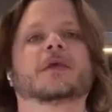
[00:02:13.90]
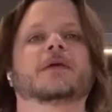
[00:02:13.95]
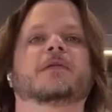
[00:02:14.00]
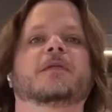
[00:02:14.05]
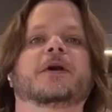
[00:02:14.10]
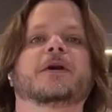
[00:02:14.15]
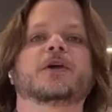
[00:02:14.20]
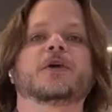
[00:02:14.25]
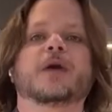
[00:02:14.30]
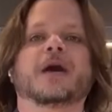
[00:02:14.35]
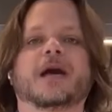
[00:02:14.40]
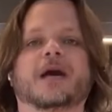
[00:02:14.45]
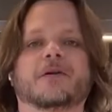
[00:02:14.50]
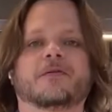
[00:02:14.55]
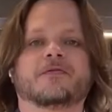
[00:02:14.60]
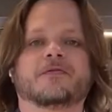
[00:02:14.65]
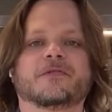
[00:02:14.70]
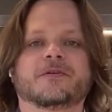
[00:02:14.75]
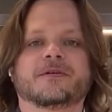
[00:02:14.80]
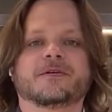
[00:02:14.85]
there you
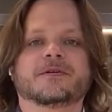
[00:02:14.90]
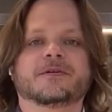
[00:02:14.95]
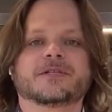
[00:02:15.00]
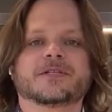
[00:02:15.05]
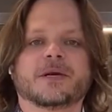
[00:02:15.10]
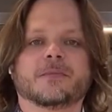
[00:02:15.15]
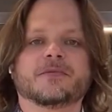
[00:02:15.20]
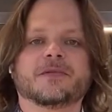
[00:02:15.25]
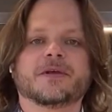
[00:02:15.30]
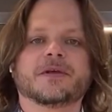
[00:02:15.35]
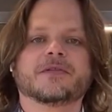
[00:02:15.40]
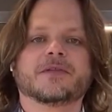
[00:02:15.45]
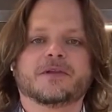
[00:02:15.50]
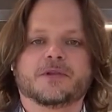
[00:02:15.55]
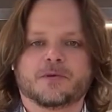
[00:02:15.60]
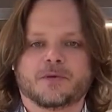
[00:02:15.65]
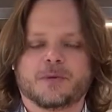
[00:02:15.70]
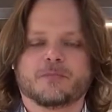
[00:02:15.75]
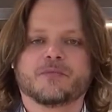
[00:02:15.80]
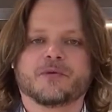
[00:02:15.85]
have something that
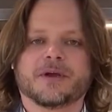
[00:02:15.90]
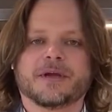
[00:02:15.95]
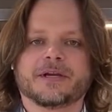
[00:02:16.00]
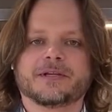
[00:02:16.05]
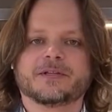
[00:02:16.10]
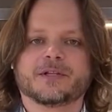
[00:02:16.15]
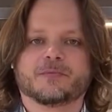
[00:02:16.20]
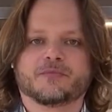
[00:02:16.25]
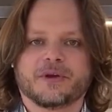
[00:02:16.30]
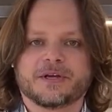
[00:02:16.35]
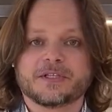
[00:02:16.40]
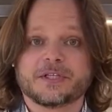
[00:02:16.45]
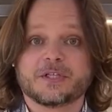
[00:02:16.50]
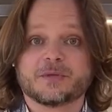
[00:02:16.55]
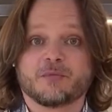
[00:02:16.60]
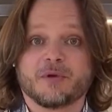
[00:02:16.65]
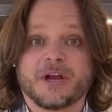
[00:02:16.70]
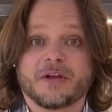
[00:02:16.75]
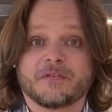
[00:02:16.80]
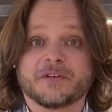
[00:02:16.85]
you can bring to the president's
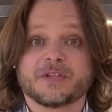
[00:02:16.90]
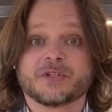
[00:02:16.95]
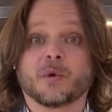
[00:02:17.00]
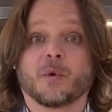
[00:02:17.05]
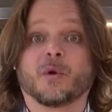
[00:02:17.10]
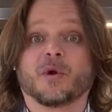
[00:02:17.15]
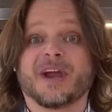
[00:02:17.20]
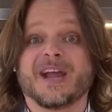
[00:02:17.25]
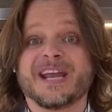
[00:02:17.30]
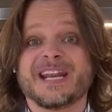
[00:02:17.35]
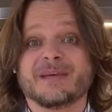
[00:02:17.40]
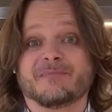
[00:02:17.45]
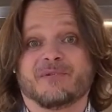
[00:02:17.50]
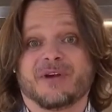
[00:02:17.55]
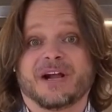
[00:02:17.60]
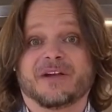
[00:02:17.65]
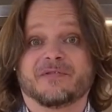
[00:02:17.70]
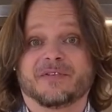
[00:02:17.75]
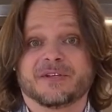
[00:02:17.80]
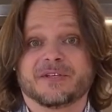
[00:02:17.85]
breakfast or any
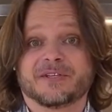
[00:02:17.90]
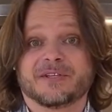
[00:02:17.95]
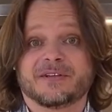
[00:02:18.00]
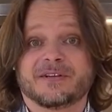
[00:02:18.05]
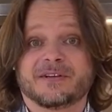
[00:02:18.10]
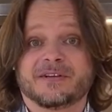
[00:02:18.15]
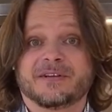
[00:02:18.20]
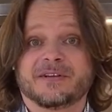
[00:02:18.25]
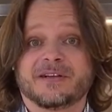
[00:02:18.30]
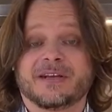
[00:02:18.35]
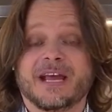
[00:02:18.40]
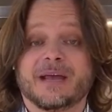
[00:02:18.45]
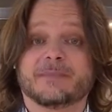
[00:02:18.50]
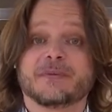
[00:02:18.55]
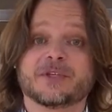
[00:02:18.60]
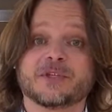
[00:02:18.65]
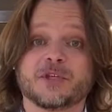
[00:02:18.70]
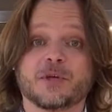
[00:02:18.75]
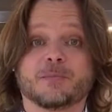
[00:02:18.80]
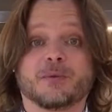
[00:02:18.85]
breakfast and be
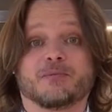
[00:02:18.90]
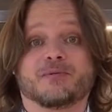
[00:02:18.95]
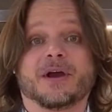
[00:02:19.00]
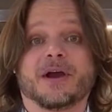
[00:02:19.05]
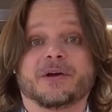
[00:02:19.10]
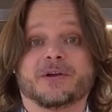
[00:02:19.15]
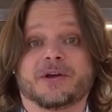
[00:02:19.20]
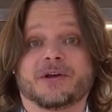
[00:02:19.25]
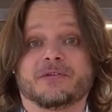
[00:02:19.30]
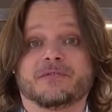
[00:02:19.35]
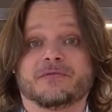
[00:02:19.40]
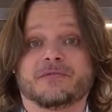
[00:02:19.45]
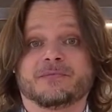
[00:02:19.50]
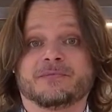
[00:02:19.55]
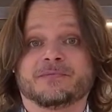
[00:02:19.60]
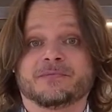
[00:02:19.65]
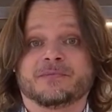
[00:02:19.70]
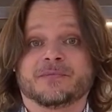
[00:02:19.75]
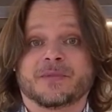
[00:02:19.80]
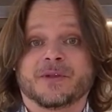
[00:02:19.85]
super proud of
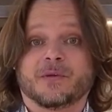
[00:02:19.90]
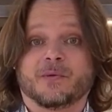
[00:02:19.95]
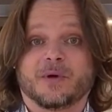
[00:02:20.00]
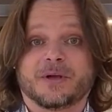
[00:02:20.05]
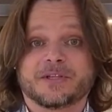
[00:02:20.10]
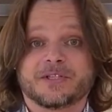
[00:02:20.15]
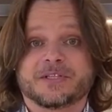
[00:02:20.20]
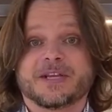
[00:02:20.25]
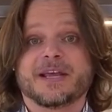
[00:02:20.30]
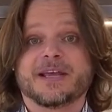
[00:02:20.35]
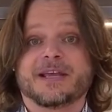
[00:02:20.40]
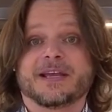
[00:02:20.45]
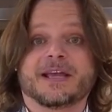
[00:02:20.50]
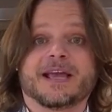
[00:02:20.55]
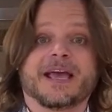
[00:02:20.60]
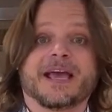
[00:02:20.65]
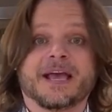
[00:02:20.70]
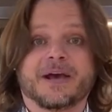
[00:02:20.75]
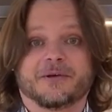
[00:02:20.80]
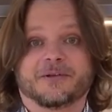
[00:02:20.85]
while staying
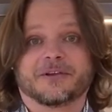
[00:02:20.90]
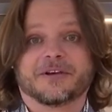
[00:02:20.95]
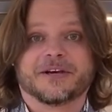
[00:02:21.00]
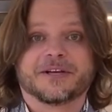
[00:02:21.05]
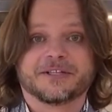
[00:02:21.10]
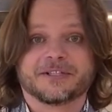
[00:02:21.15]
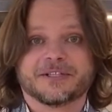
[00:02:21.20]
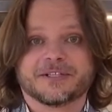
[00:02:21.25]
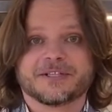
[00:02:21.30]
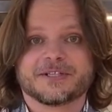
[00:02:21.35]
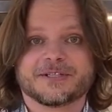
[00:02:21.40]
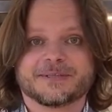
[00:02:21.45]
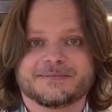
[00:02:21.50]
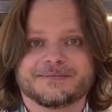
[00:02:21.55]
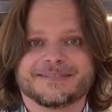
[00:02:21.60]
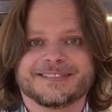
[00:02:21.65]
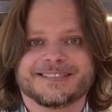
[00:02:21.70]
health conscious.